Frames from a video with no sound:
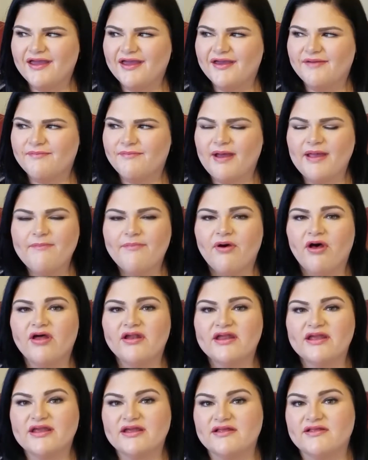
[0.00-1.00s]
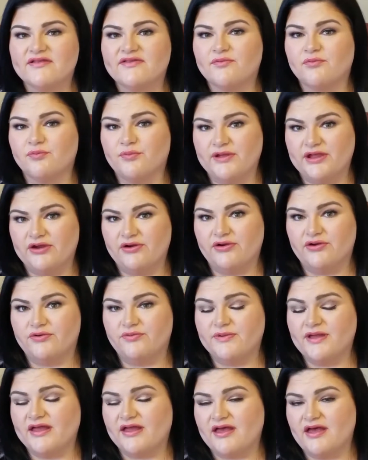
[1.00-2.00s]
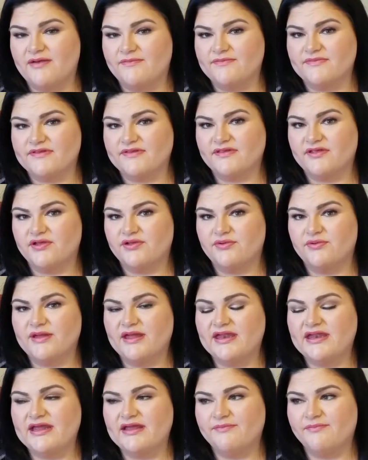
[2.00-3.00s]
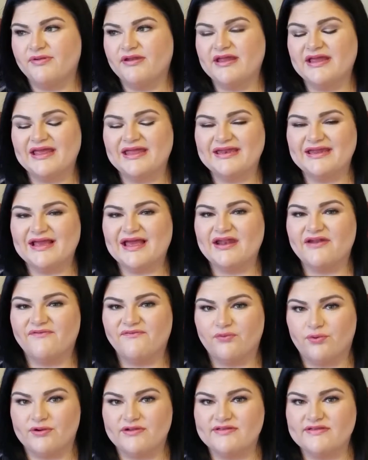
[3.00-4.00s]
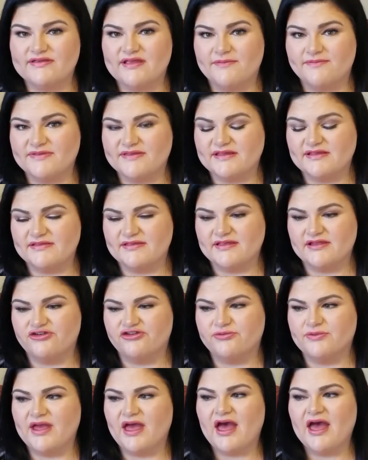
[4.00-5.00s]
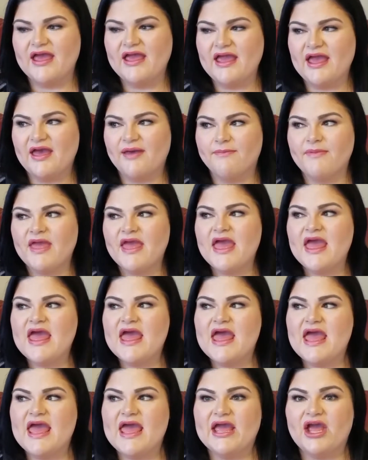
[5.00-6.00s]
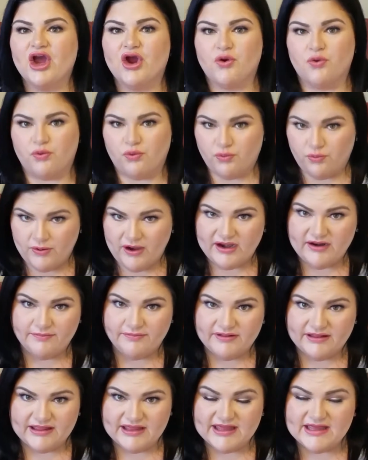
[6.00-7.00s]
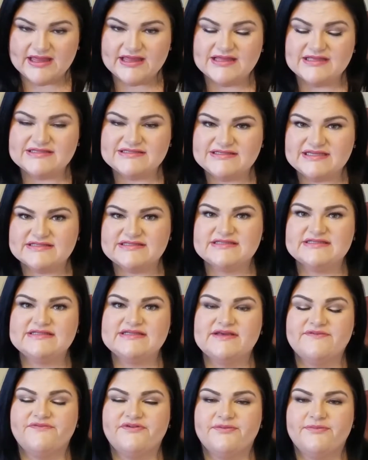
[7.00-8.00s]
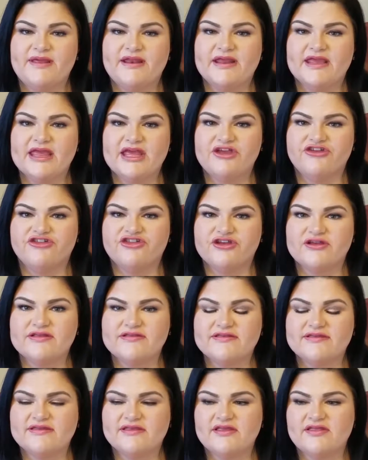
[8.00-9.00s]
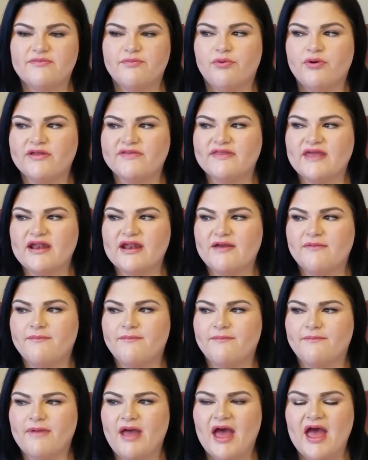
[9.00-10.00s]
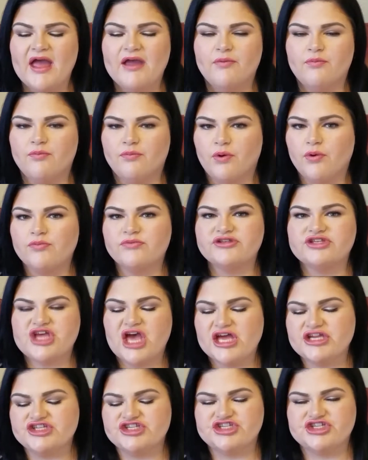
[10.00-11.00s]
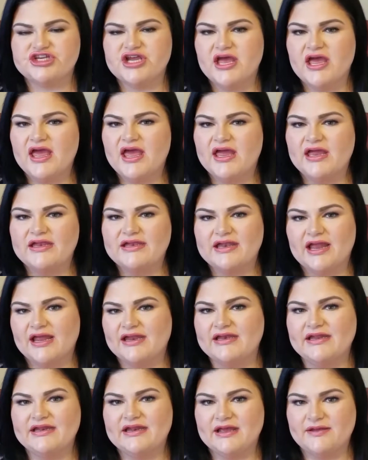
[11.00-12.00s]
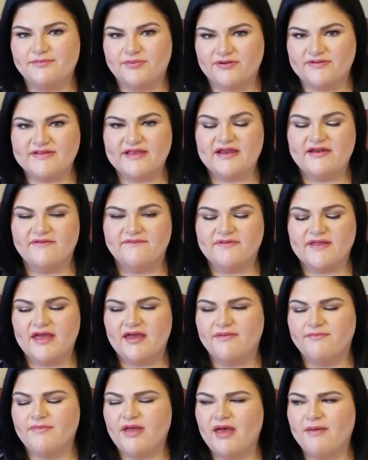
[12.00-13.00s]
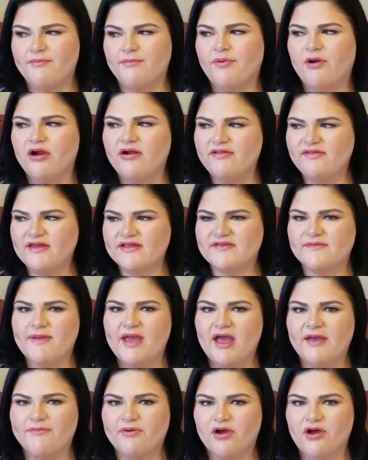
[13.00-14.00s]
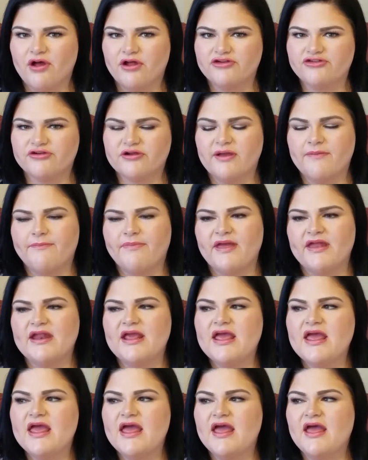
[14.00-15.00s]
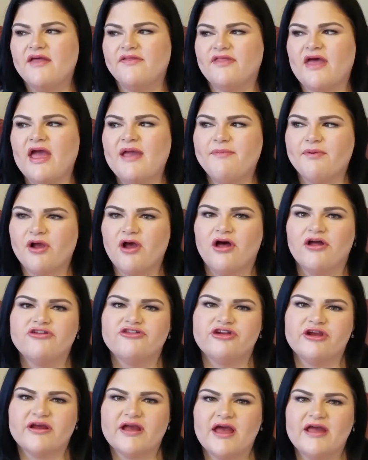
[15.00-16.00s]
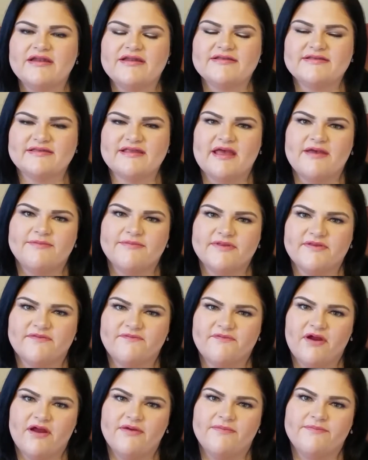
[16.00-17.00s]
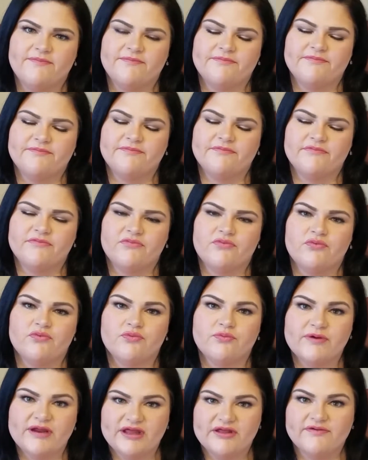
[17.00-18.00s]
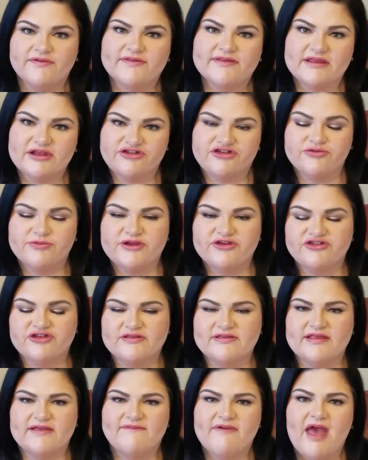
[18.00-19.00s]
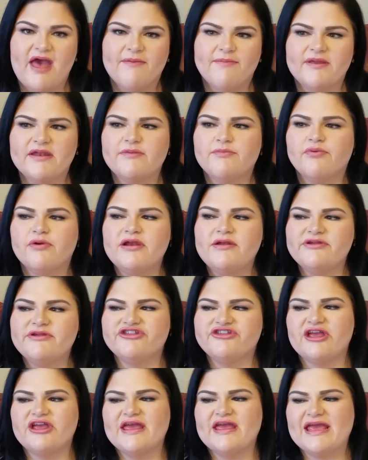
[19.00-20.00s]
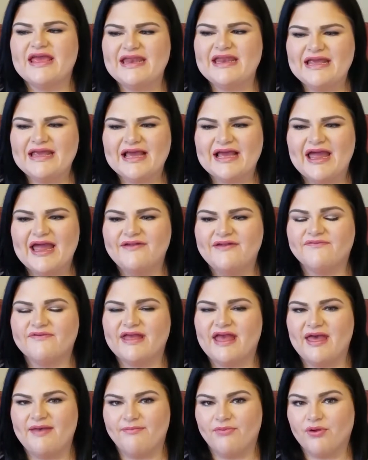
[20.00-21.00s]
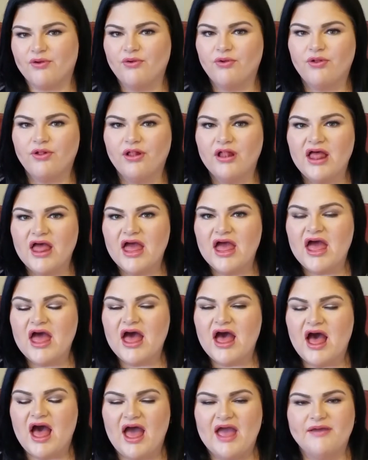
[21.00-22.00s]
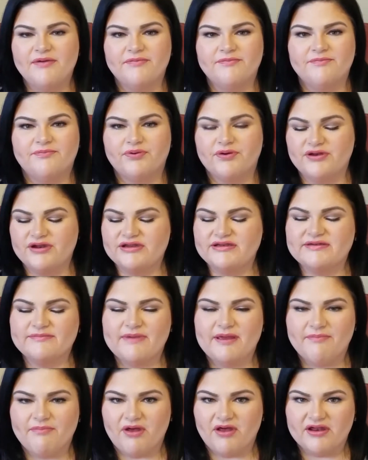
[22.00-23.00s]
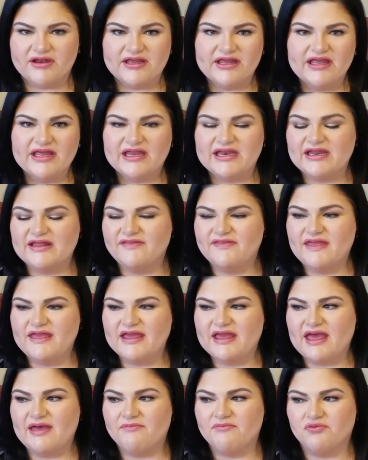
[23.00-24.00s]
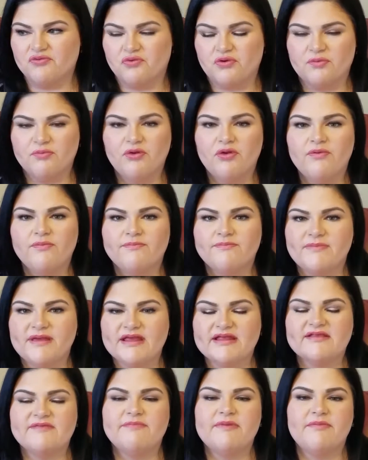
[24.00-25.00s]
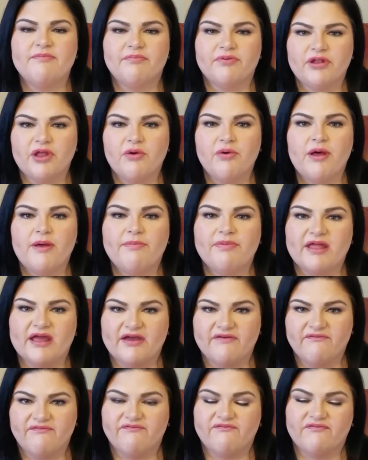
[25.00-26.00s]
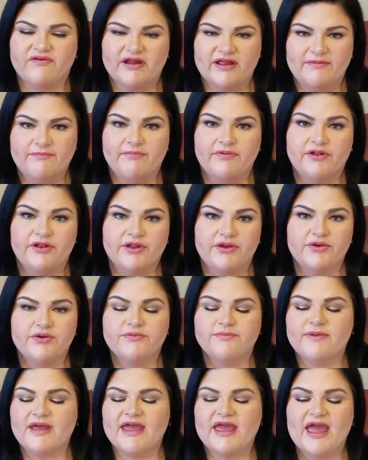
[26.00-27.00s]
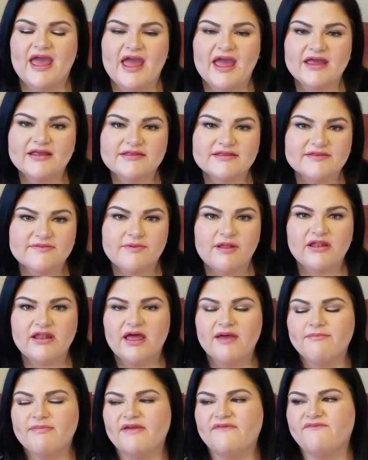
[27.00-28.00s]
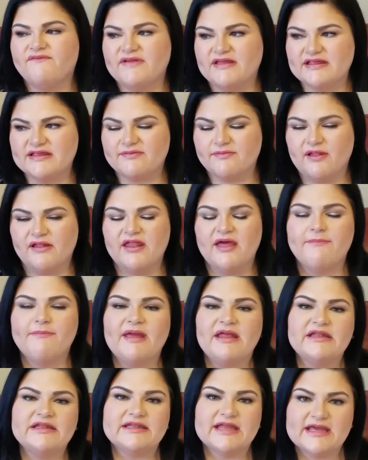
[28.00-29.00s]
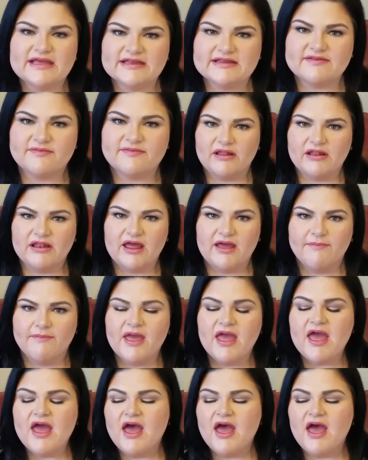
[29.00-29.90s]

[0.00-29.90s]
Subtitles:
My body is weird when it comes to putting any kind of foreign substance into it. I am incredibly sensitive to medications to the point that I won't touch 99% of them. Part of that's my hypochondria, but the hypochondria kind of stems from real situations that have happened. Pretty much any kind of chemical I put into my body, anything abnormal, makes me blow up like a freaking balloon. My hands swell up, my feet swell up, my legs up.